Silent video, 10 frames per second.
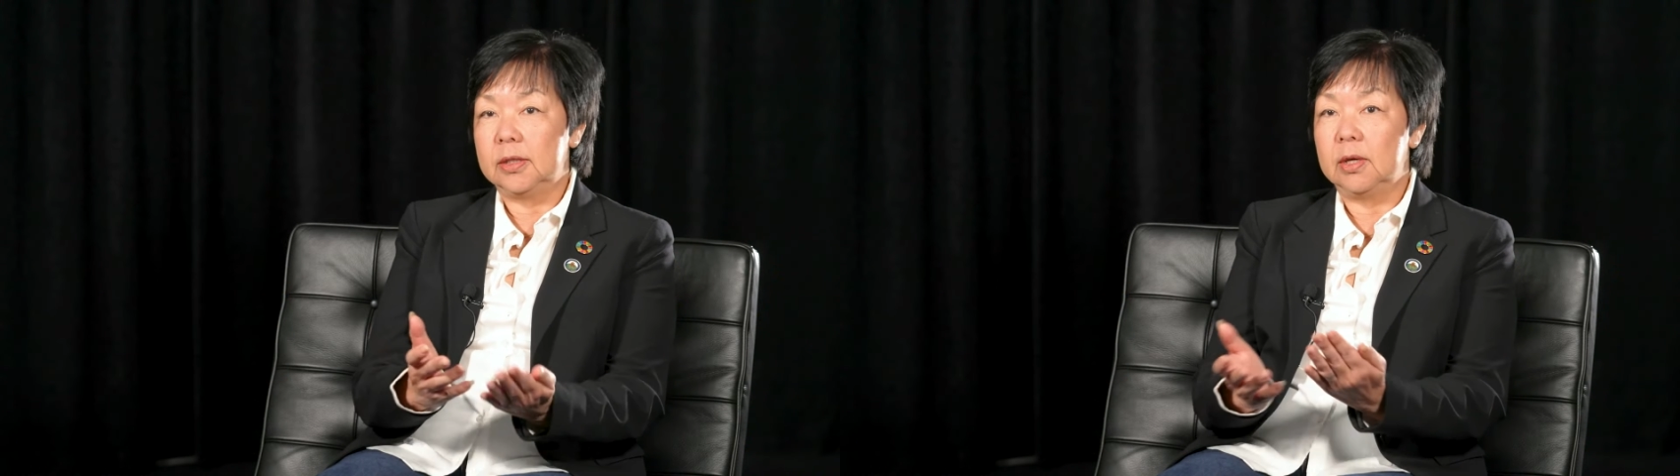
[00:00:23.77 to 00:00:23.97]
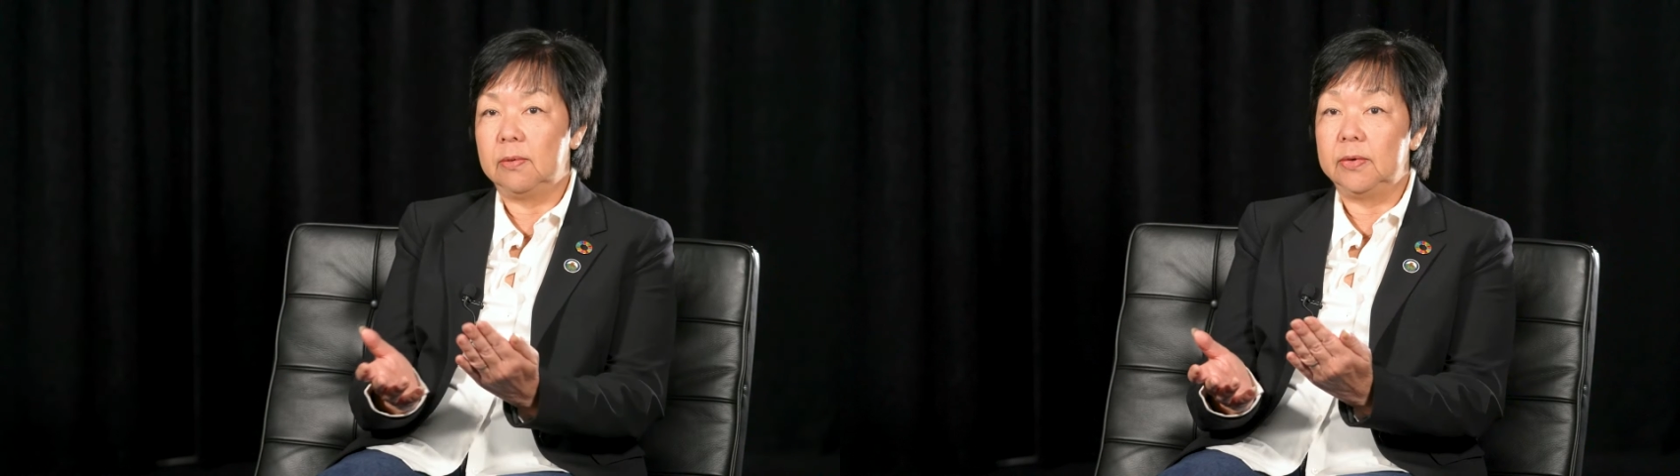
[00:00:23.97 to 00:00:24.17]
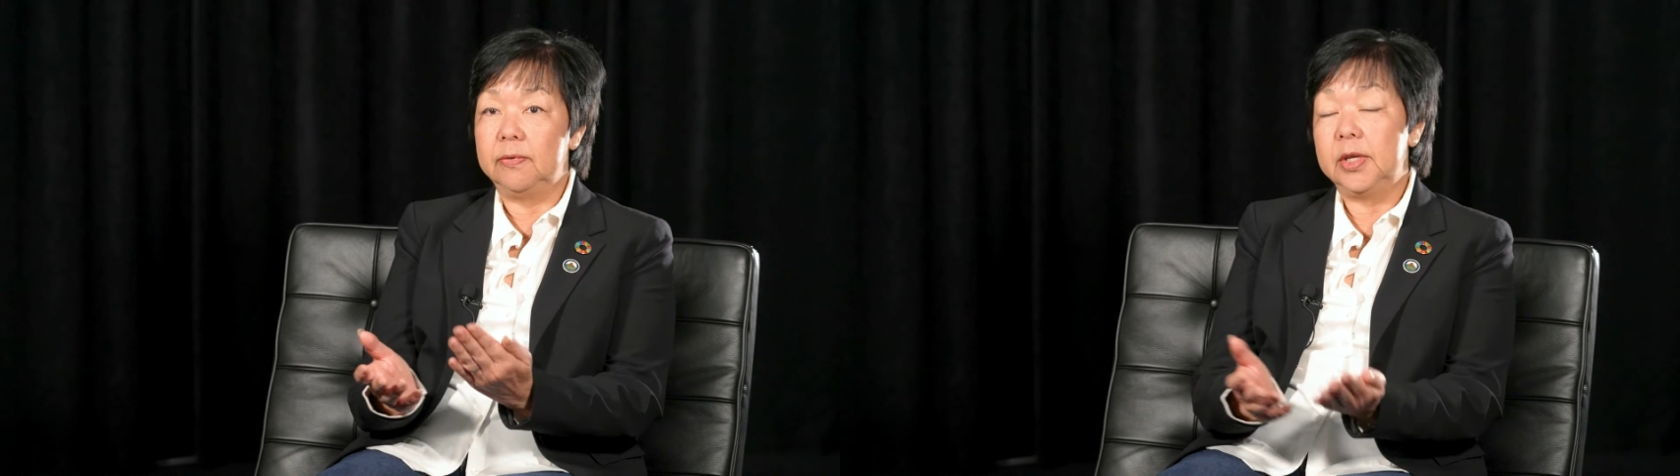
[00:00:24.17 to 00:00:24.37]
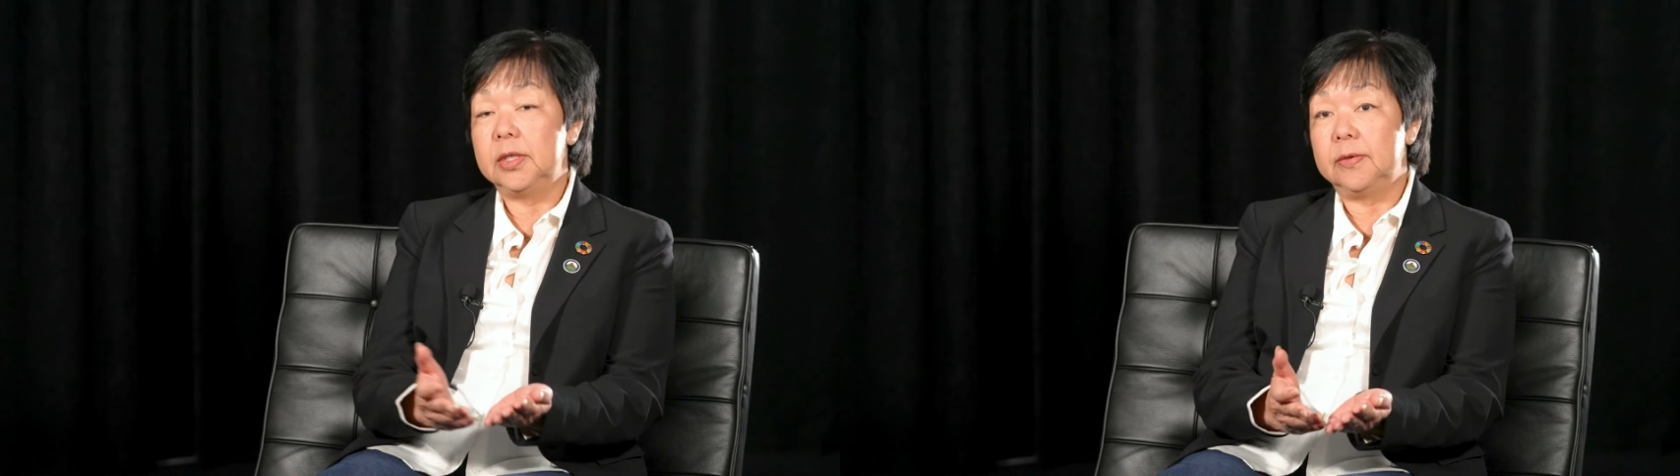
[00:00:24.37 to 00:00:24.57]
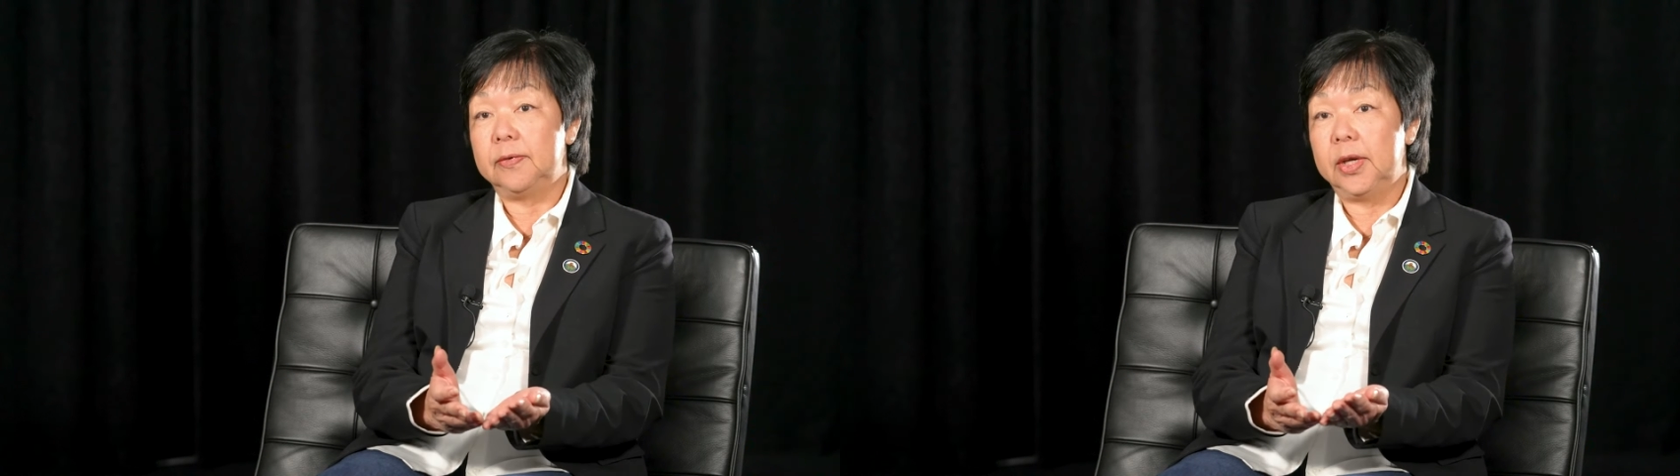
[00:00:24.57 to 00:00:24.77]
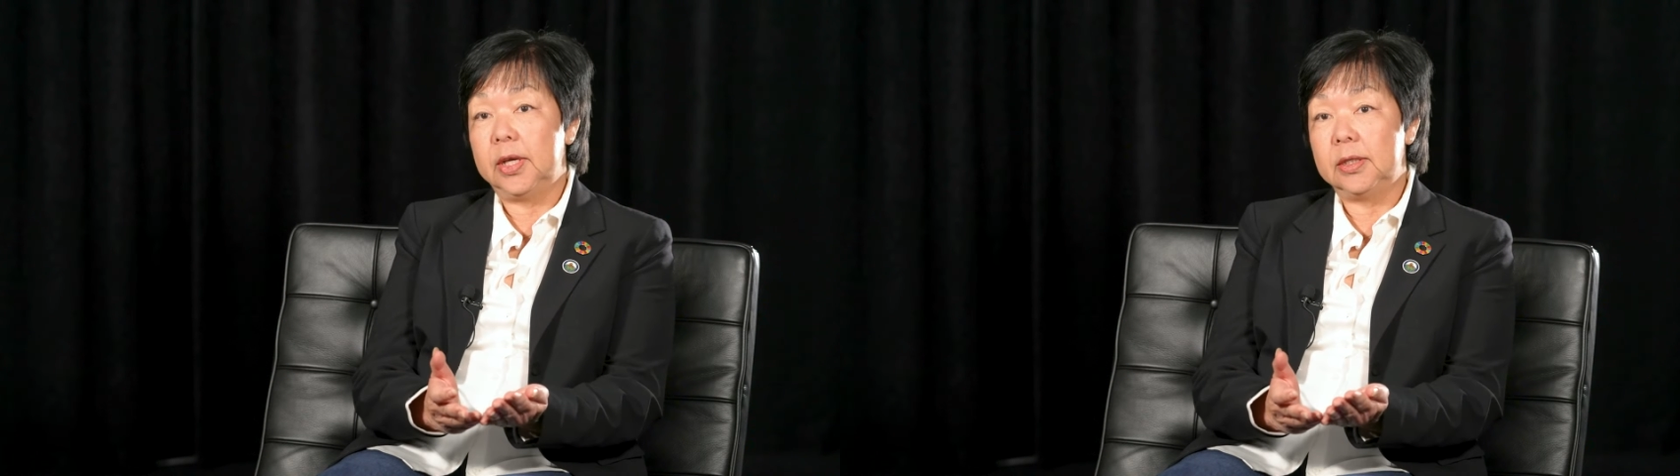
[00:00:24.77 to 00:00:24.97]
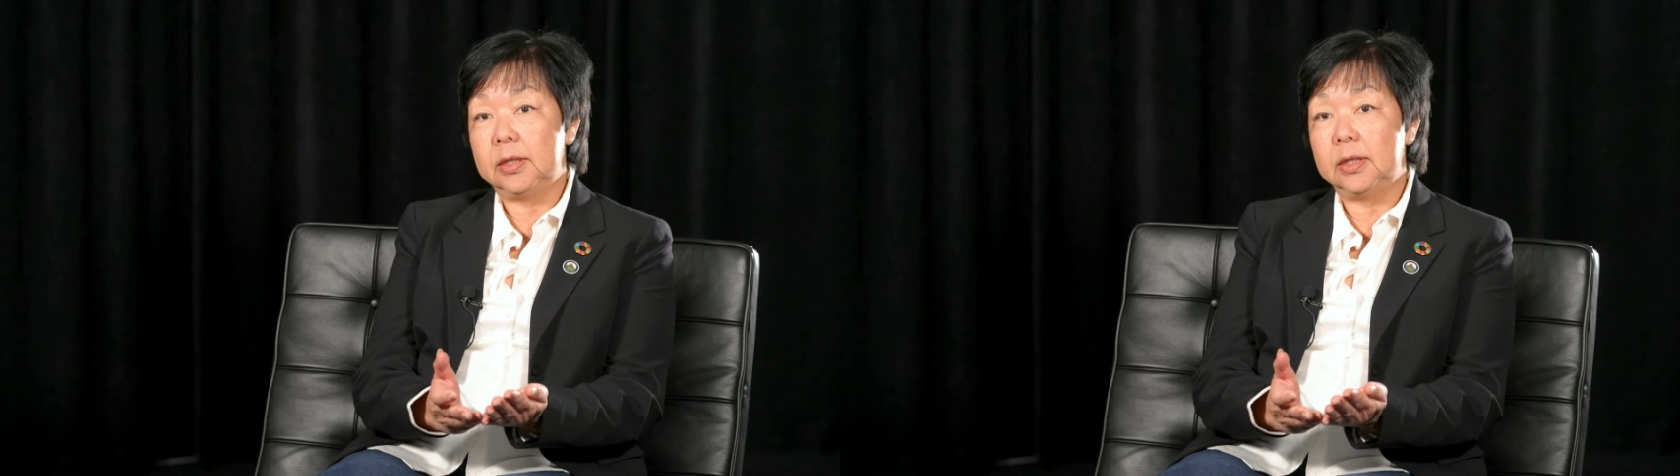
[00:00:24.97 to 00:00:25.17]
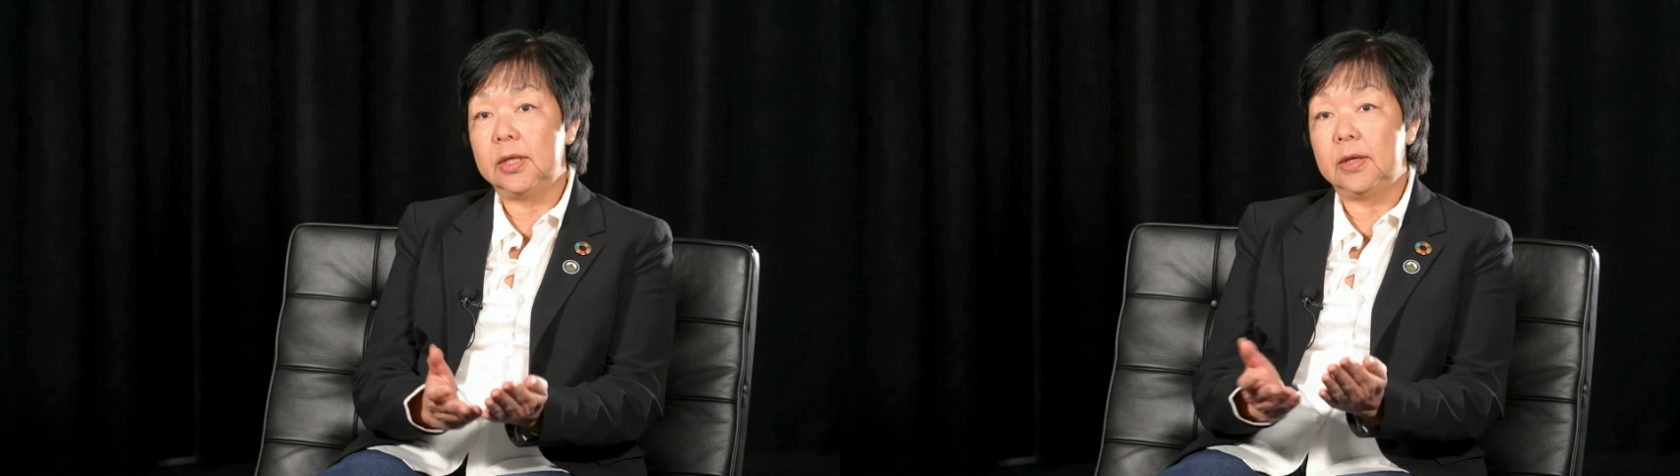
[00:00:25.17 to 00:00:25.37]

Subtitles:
someone face to face,